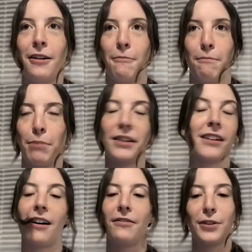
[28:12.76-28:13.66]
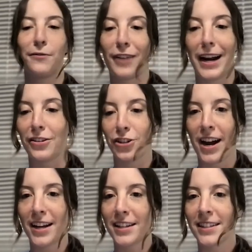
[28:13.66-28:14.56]
beloved
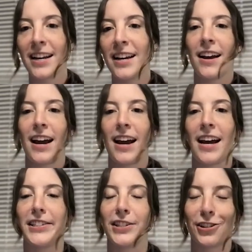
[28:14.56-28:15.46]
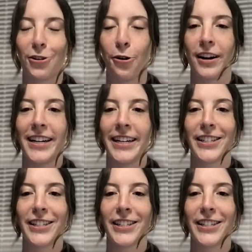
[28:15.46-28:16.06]
franchise and story.